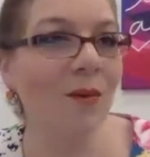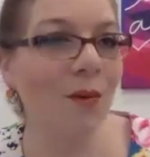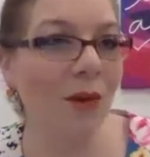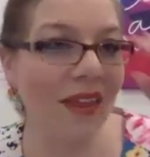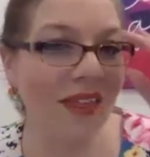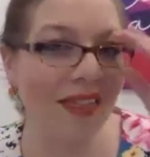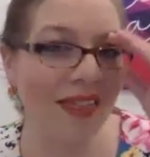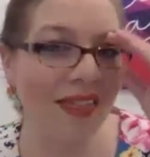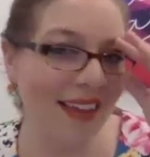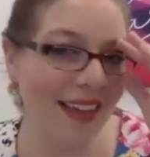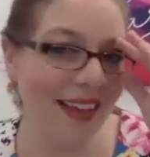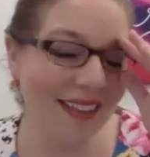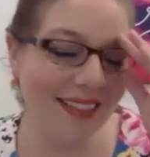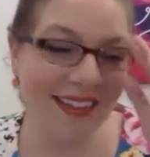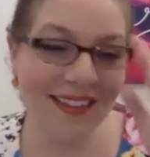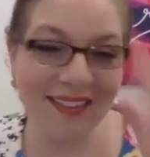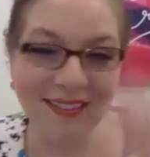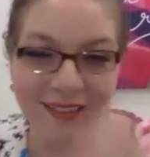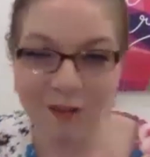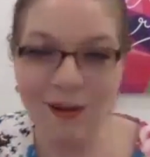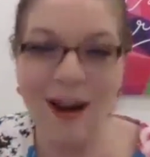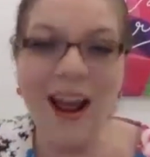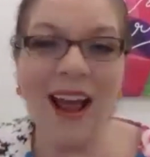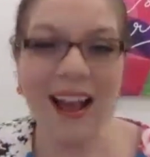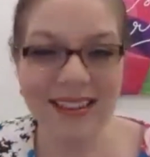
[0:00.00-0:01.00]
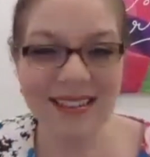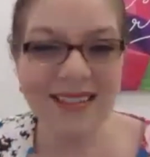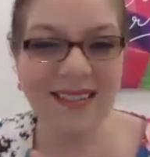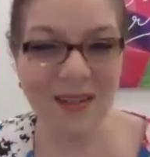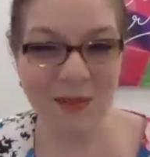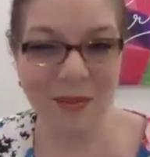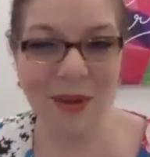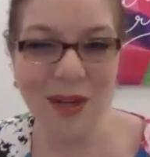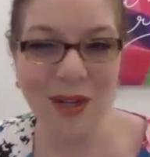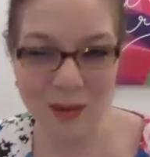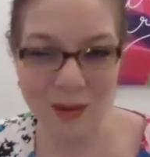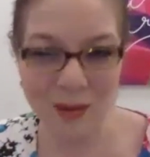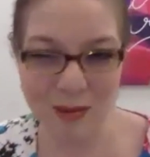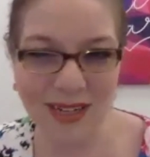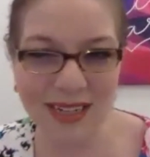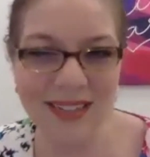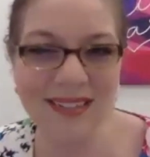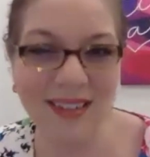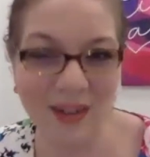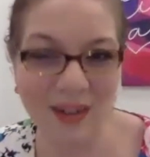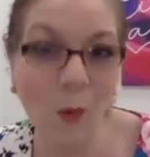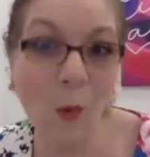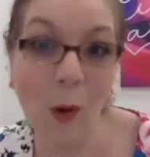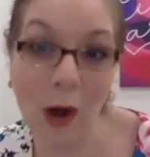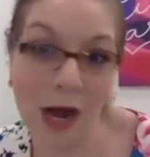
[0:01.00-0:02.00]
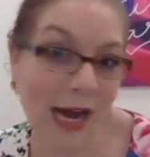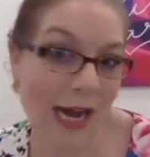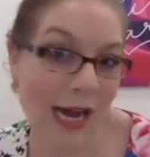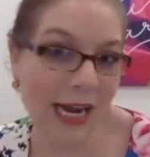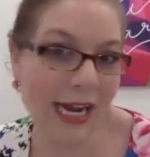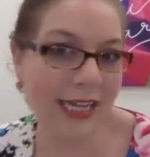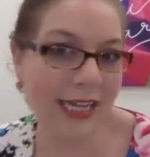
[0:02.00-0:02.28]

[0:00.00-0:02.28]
we think that there has to be a reason why,